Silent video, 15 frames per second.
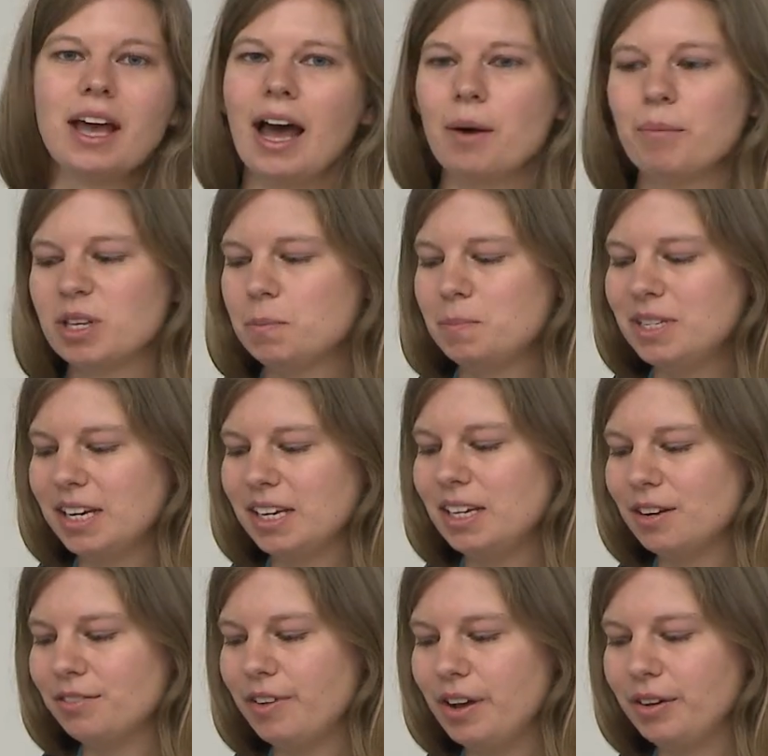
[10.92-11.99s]
and with a
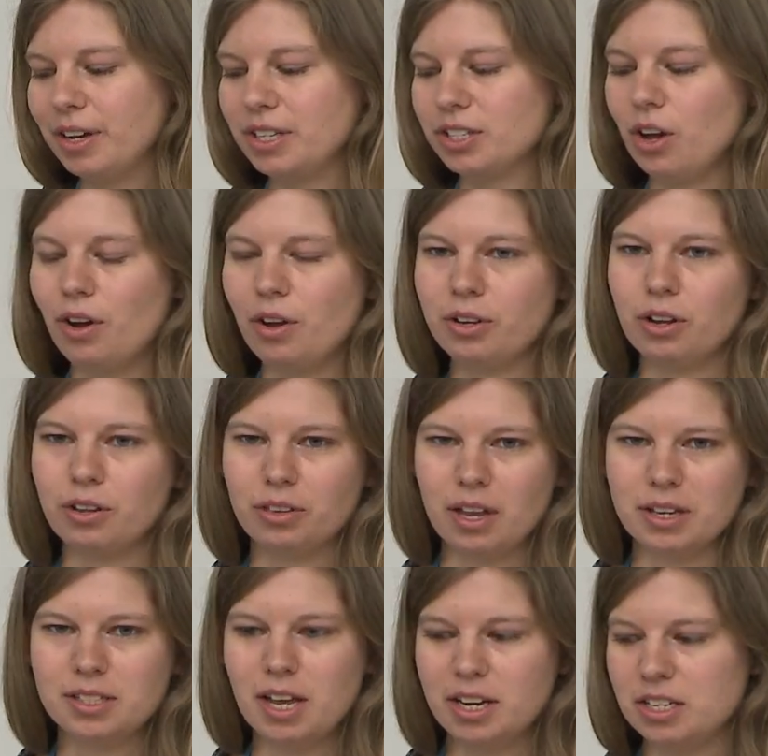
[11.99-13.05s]
particular focus on
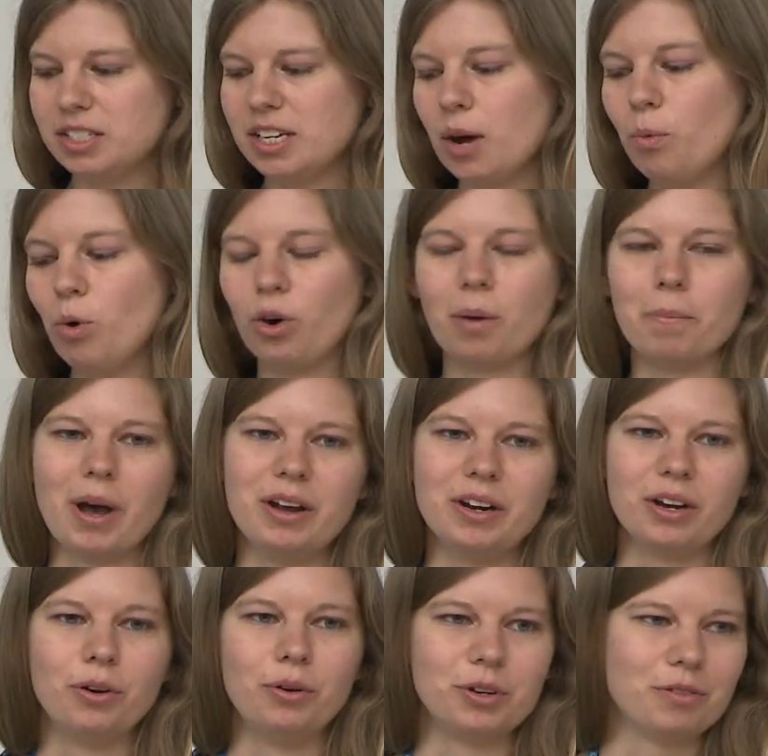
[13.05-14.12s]
a certain cell wall
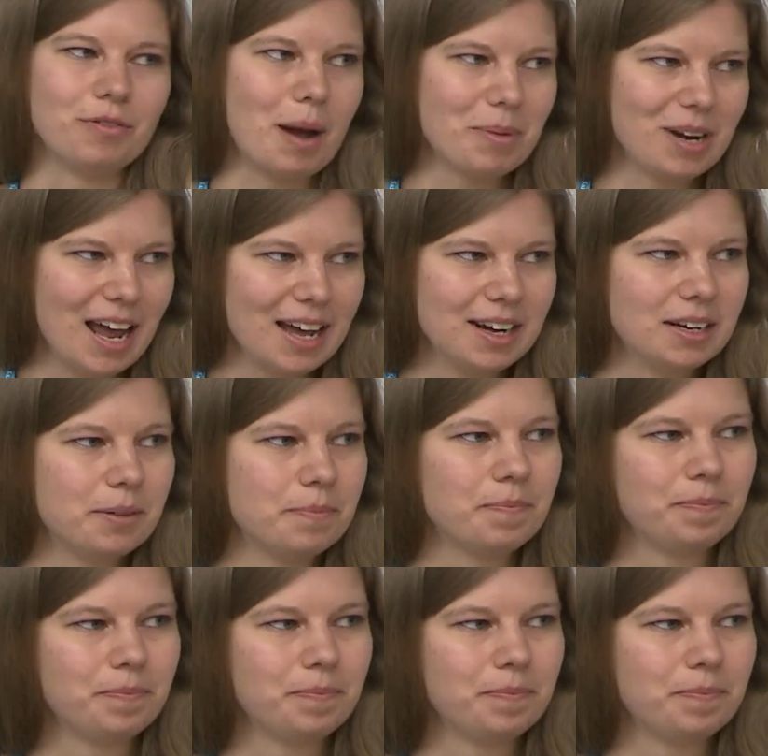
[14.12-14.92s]
component called arabinan.